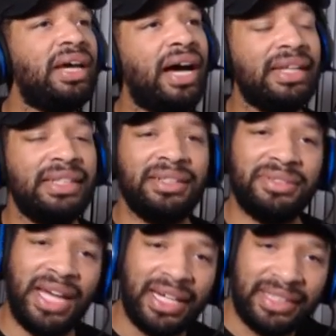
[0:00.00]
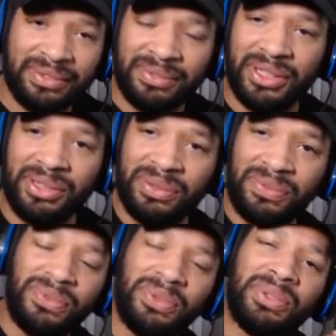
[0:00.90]
I did a reaction video
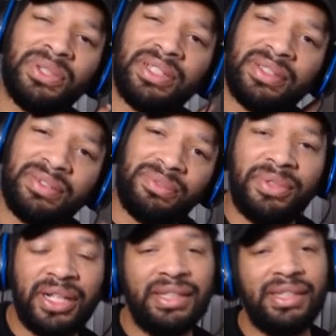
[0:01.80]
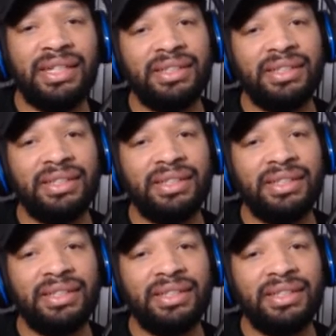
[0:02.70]
for Red Dead.